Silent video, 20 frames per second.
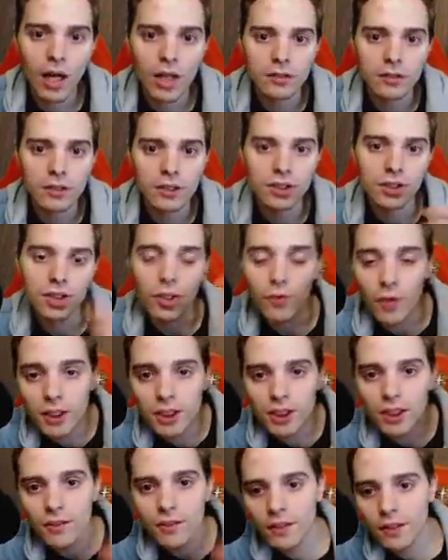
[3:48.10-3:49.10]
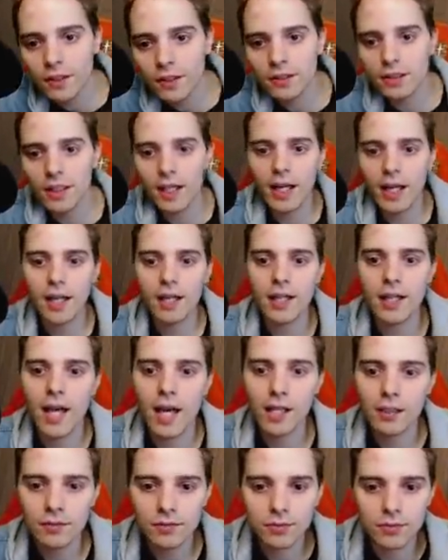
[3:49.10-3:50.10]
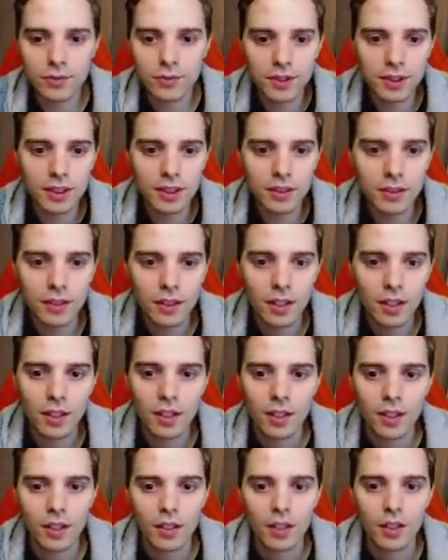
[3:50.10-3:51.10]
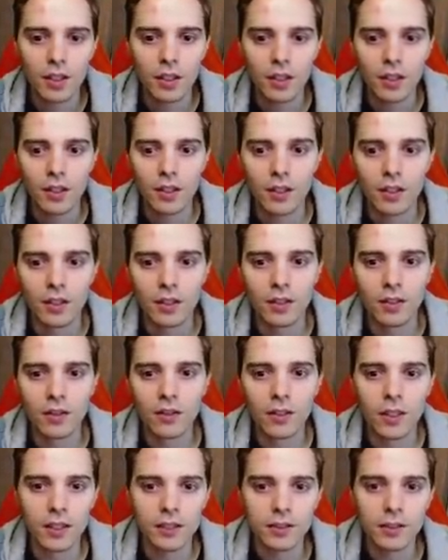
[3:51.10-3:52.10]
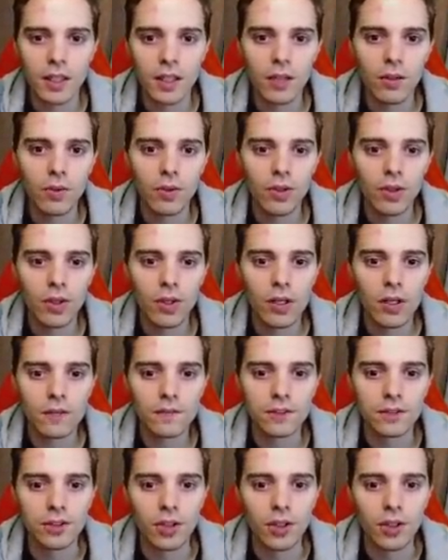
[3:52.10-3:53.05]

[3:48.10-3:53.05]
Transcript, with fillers: out this Jirachi if he doesn't get out of the active. We'll see. Okay, Tower of